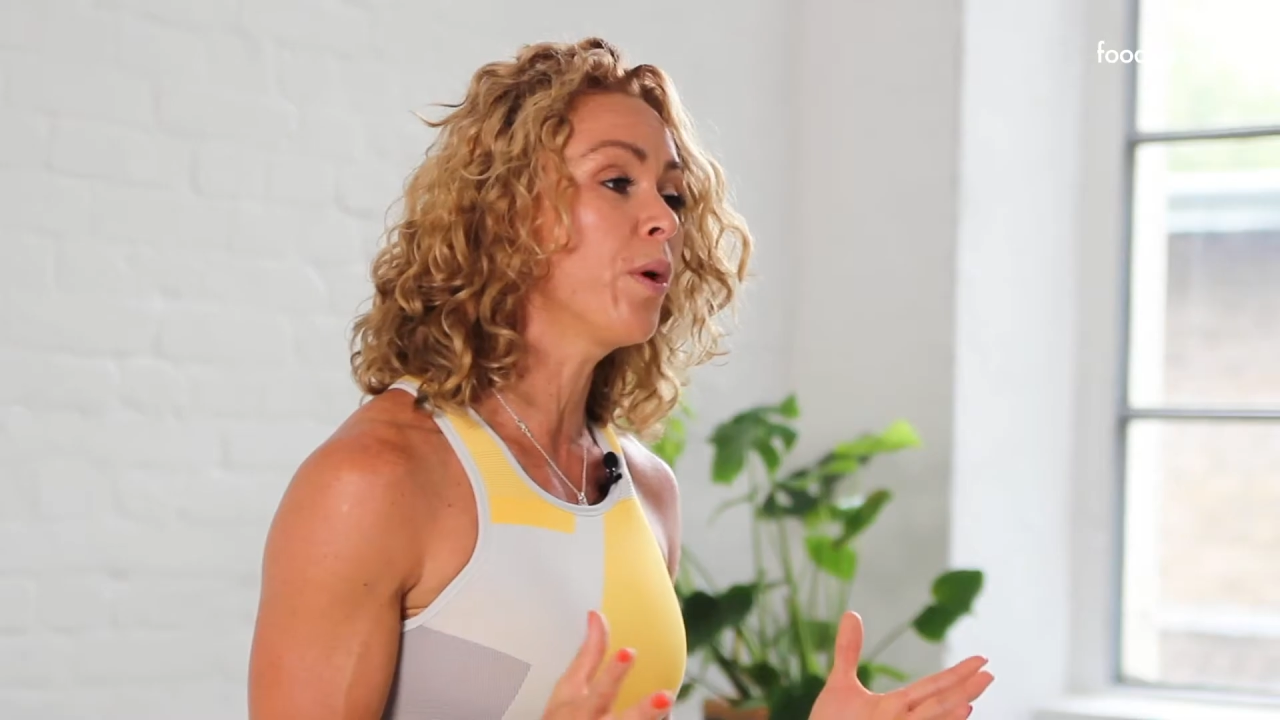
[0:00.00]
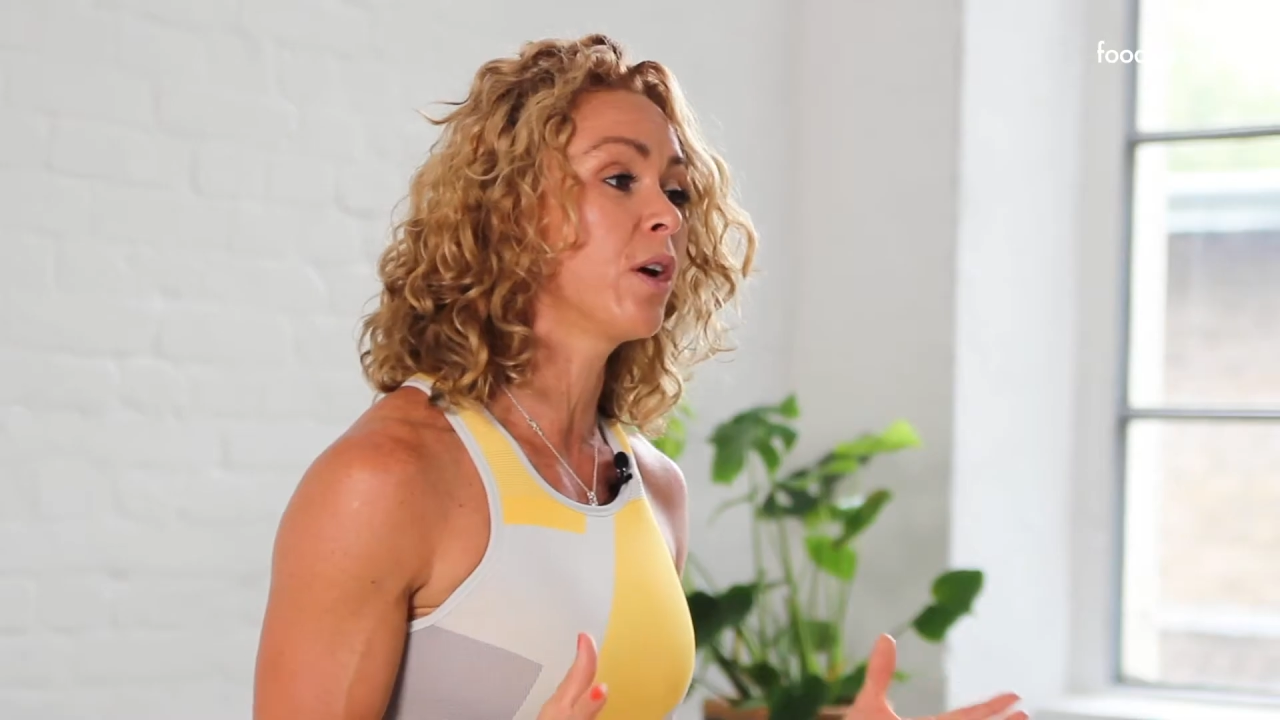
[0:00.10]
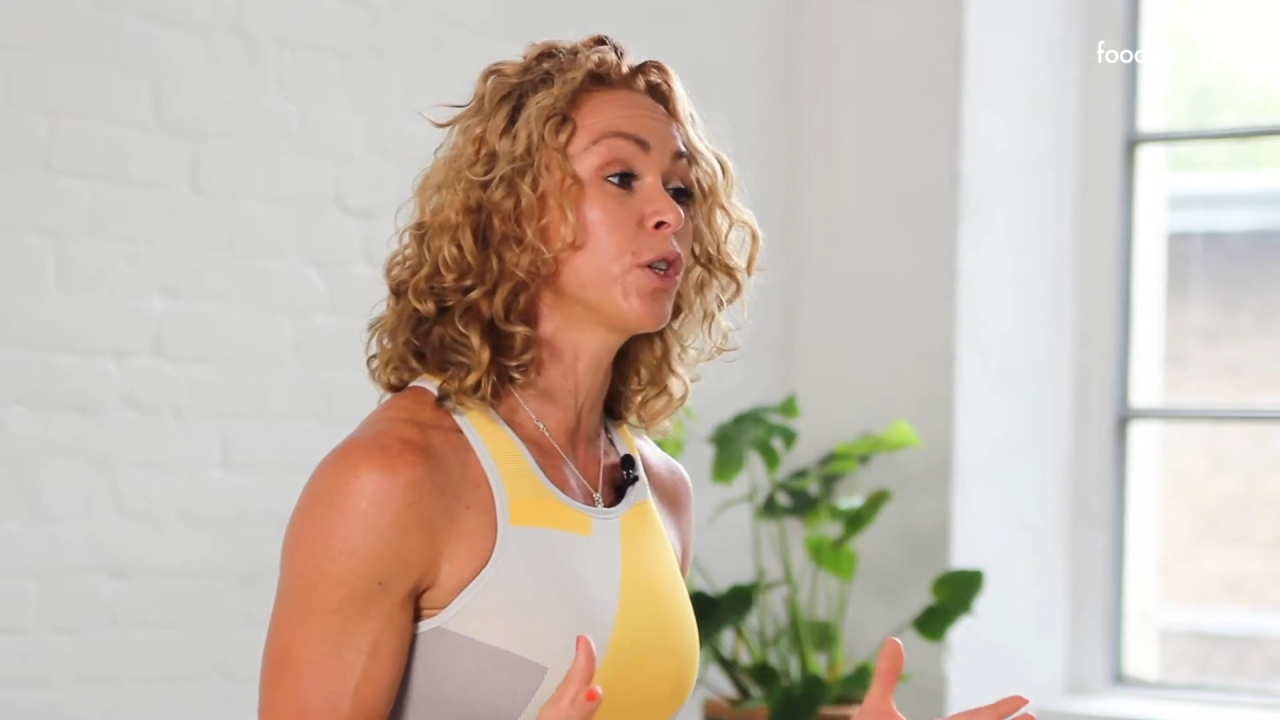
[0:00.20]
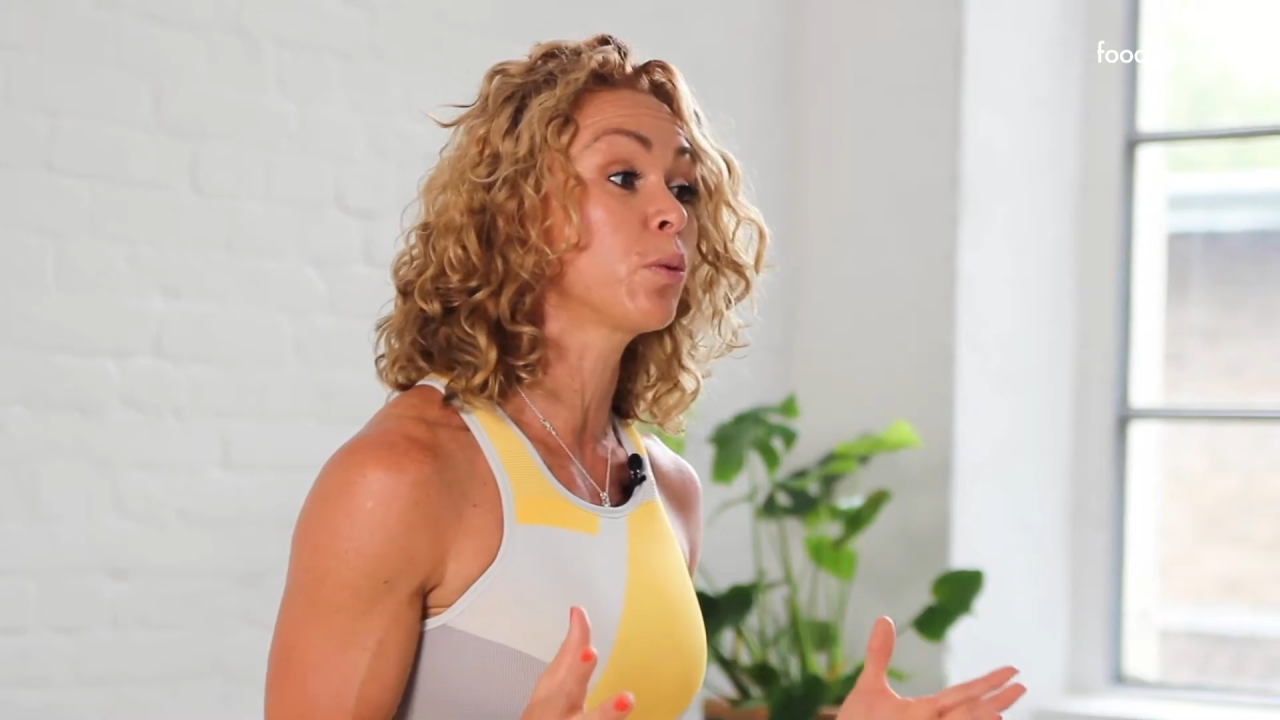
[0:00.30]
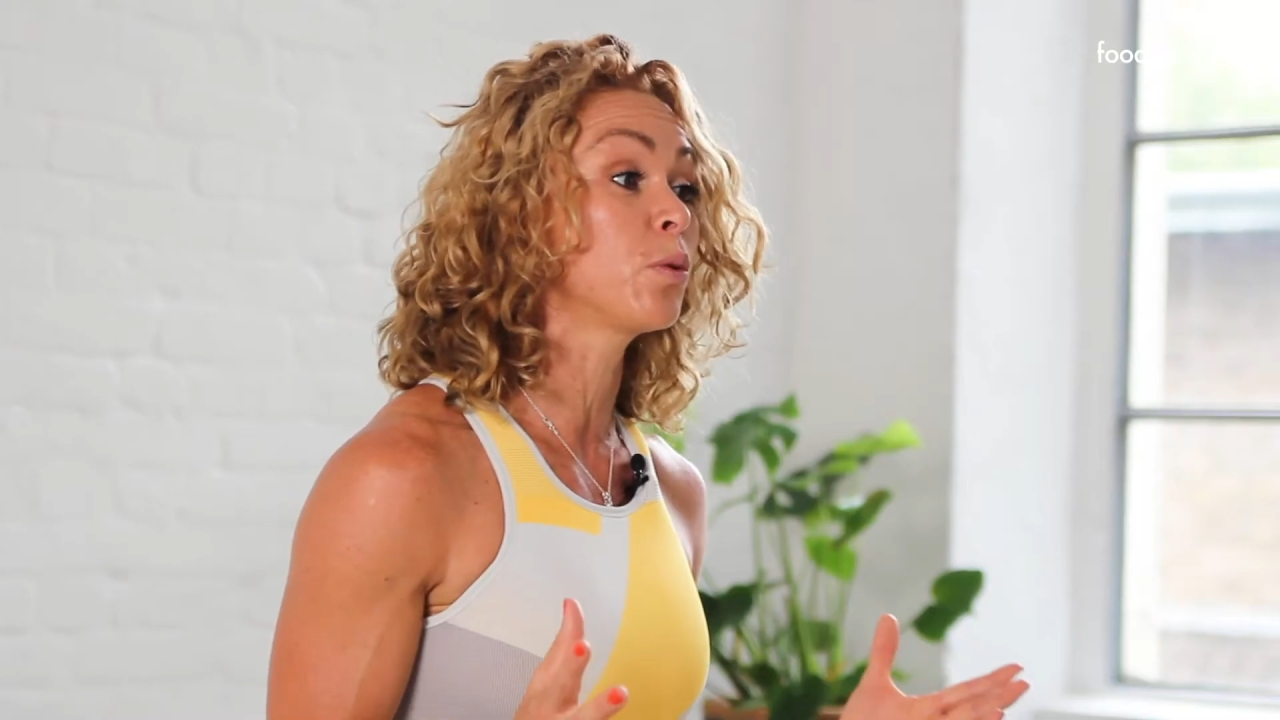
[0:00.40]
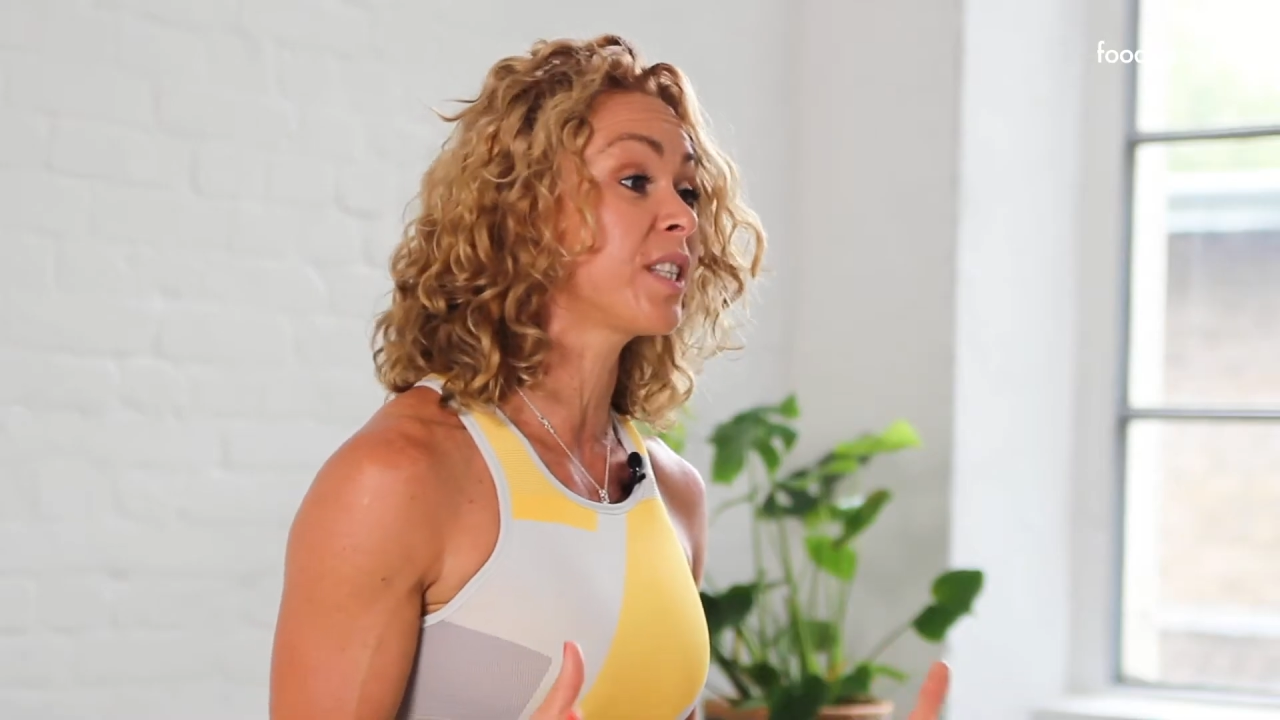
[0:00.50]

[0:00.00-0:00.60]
one else will